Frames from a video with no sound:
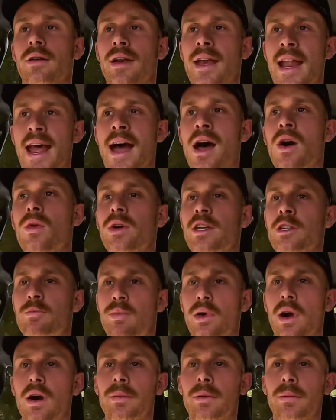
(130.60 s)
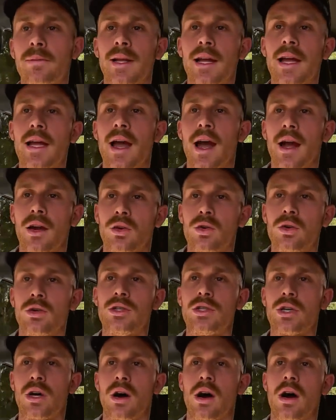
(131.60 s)
Now is probably a
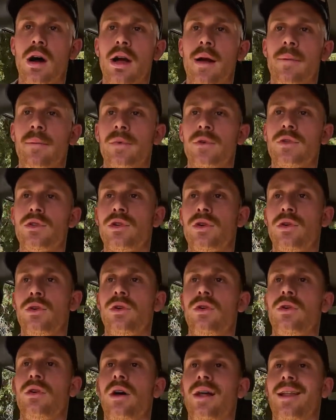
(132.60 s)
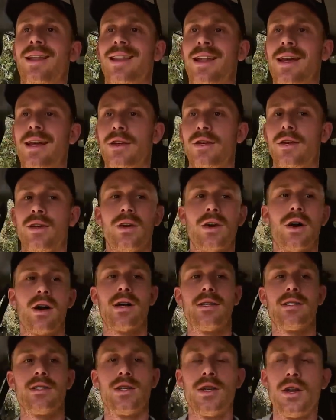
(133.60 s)
good time to let you
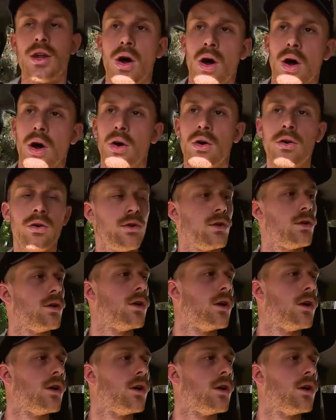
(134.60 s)
guys know